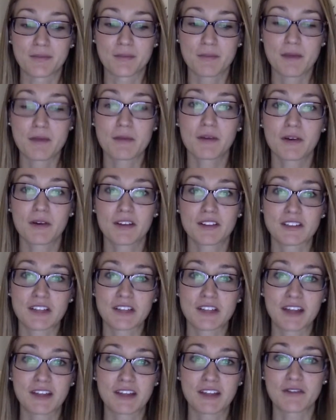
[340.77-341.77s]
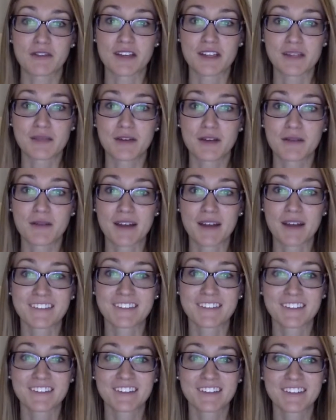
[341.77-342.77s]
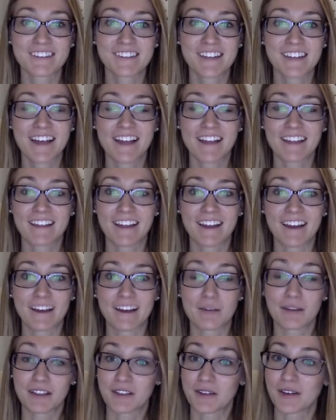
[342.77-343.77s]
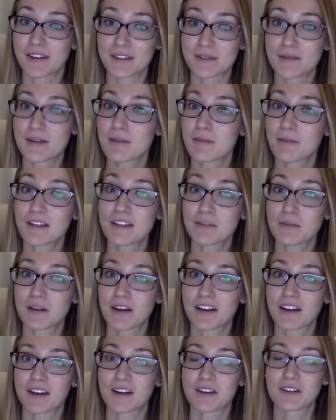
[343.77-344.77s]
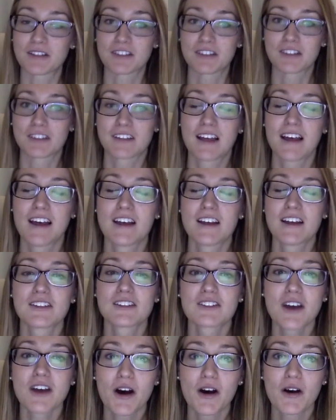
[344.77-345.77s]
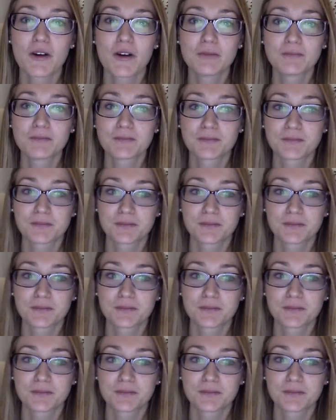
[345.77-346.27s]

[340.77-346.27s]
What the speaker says: people aren't checking their Facebook messages like we do as Beachbody coaches. So